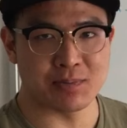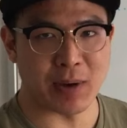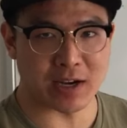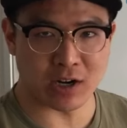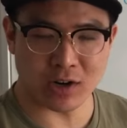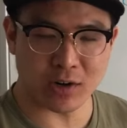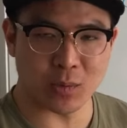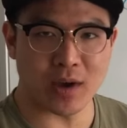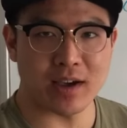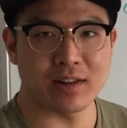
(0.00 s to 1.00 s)
my
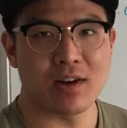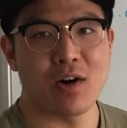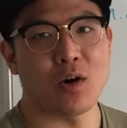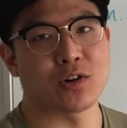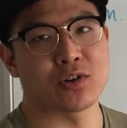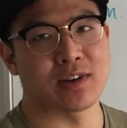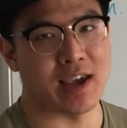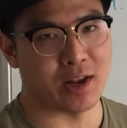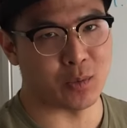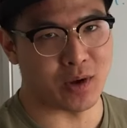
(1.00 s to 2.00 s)
current weight, or to
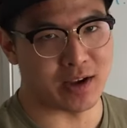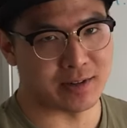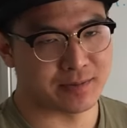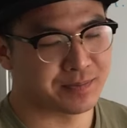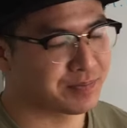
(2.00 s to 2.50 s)
gain weight?